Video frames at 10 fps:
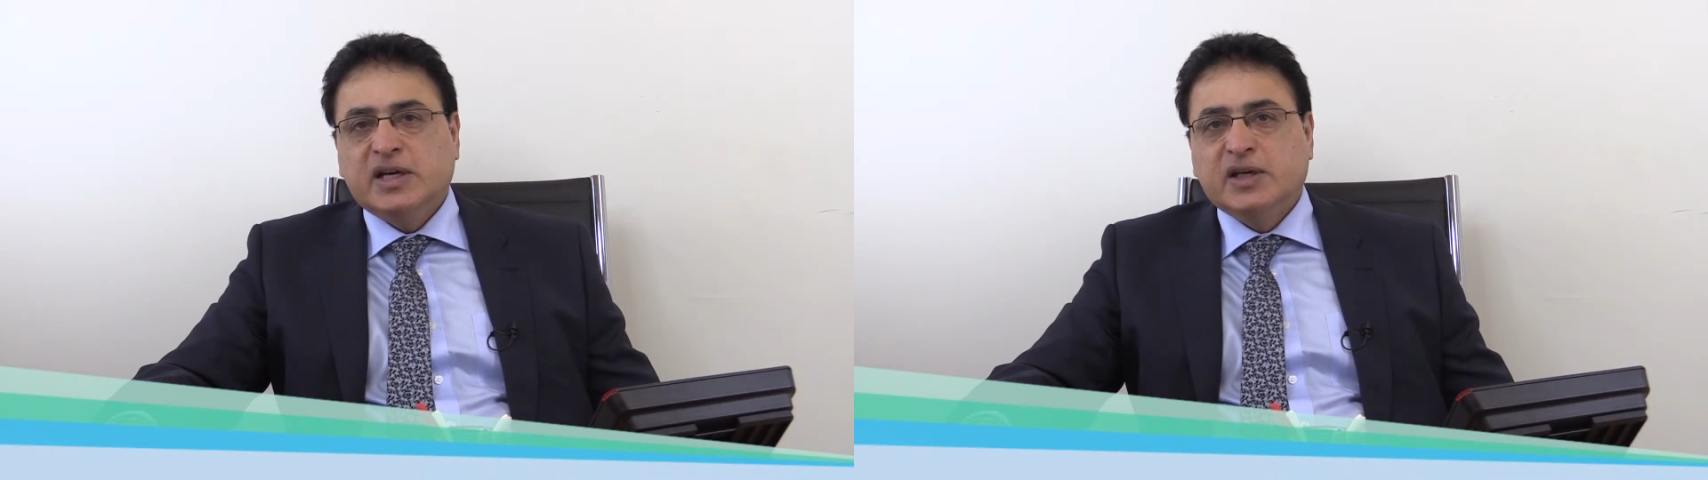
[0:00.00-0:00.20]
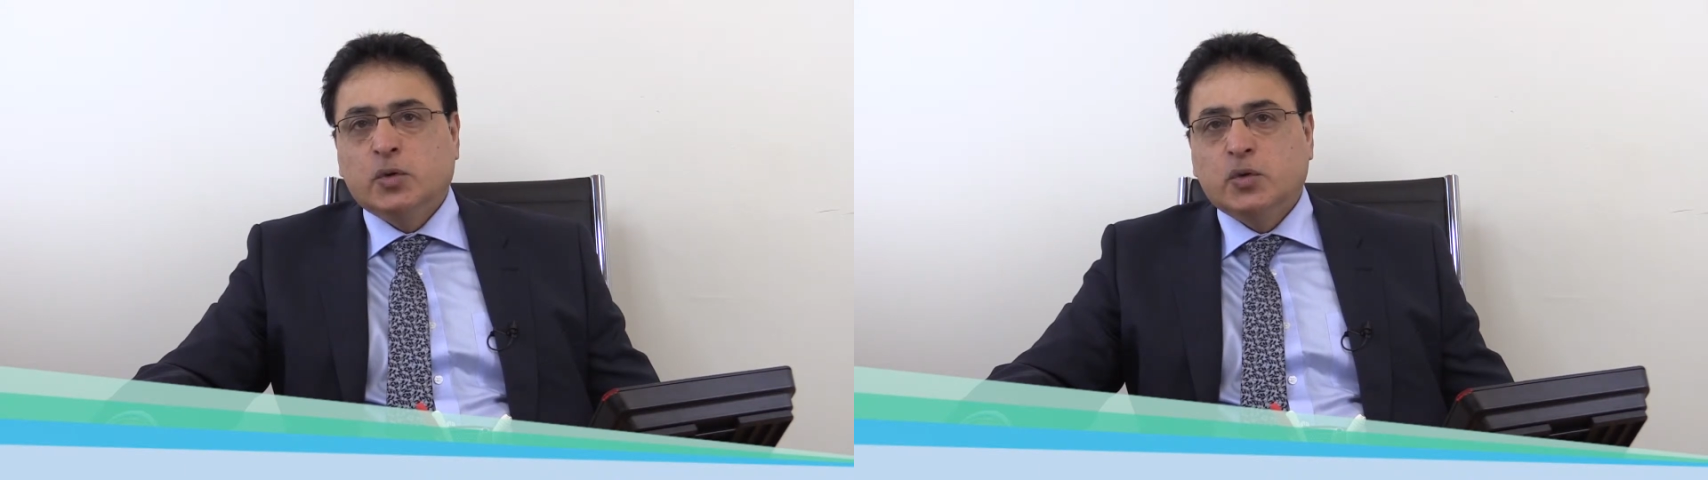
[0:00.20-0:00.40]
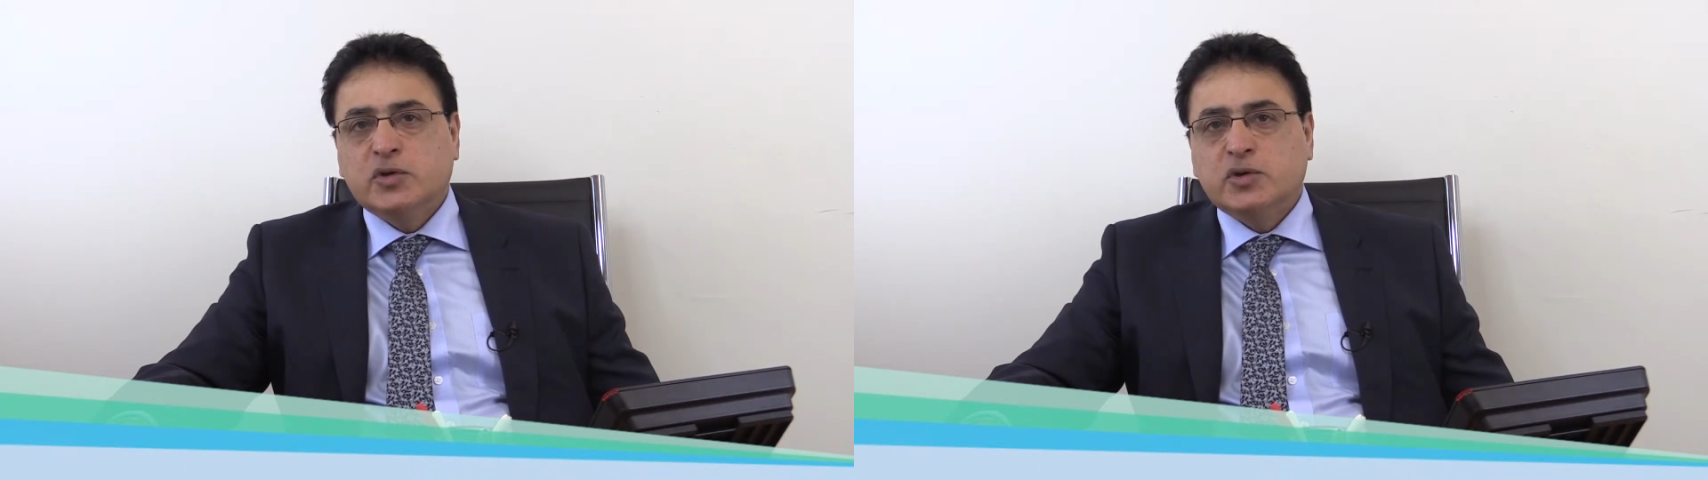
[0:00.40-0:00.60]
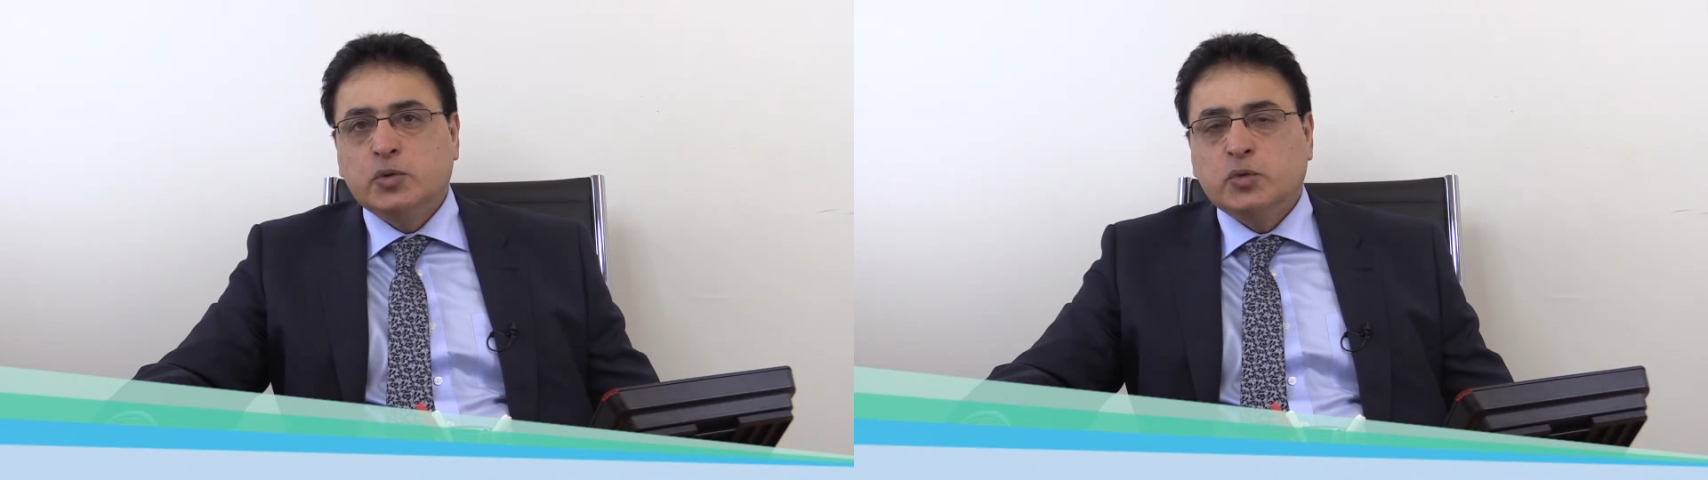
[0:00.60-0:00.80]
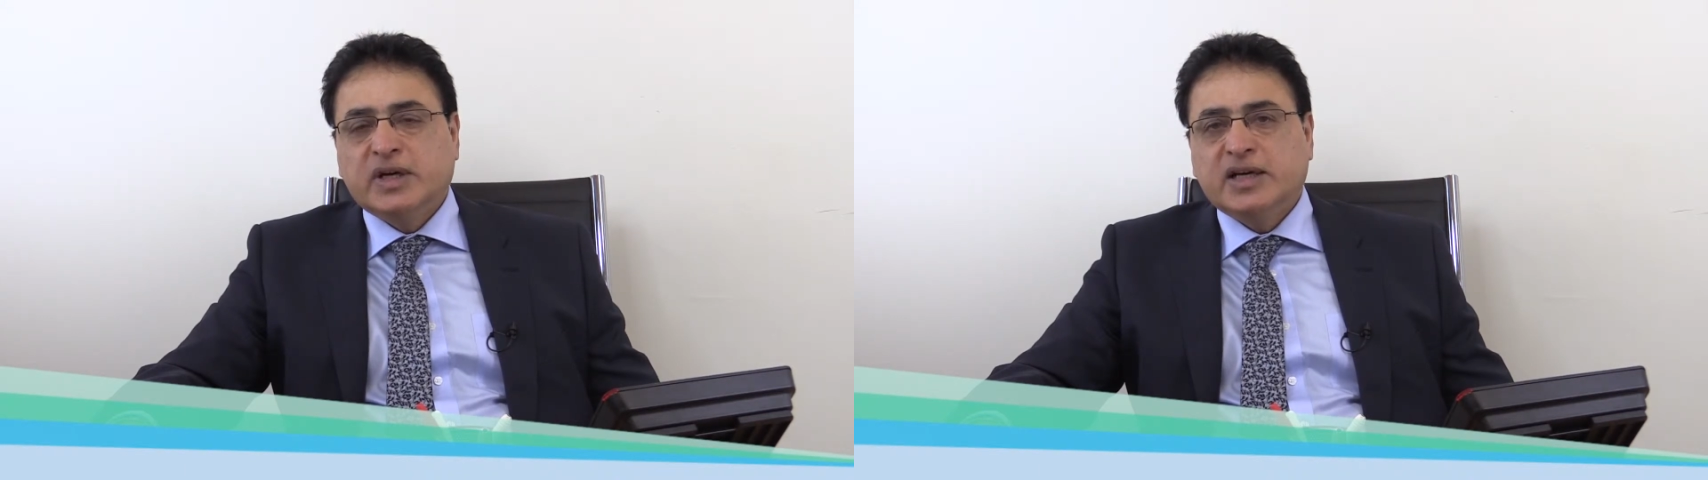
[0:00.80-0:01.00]
in order
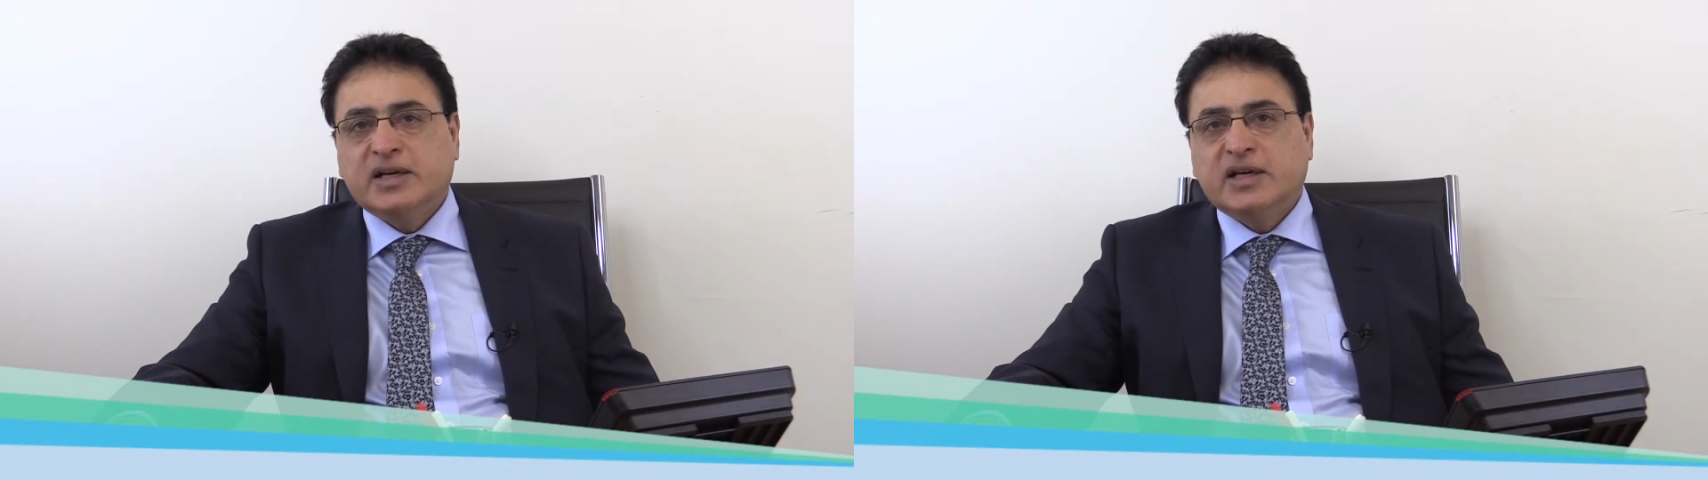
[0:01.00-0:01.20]
to